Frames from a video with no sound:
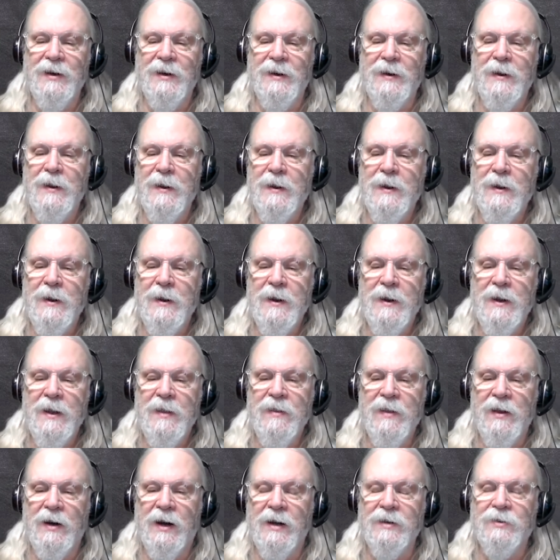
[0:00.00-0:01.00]
And
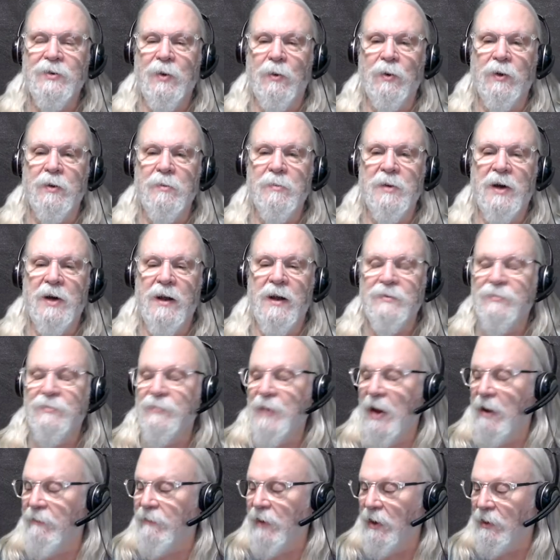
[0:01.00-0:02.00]
then I told him that
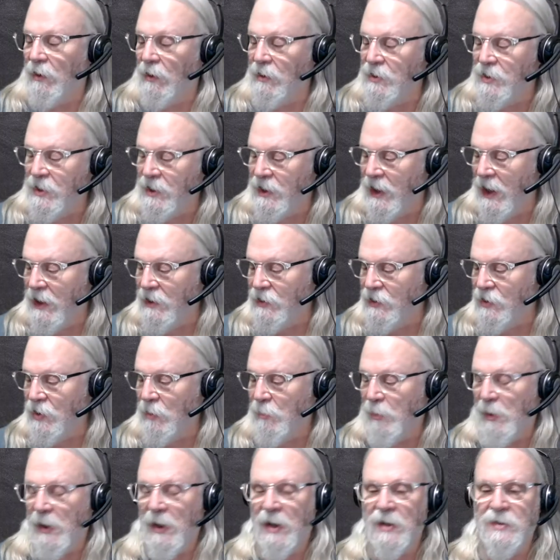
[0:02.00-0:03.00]
I've got RTK
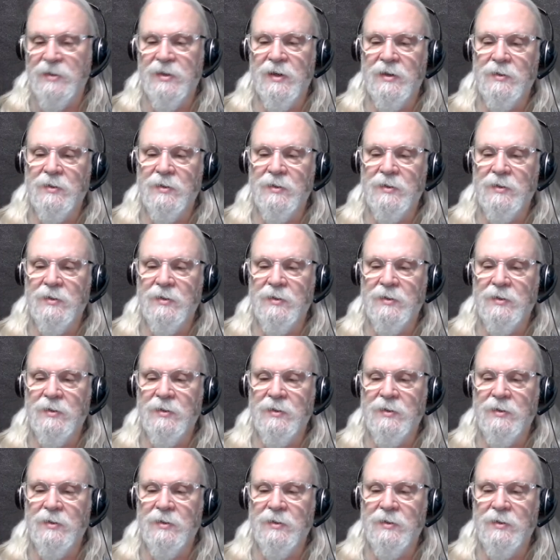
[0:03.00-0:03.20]
GPS.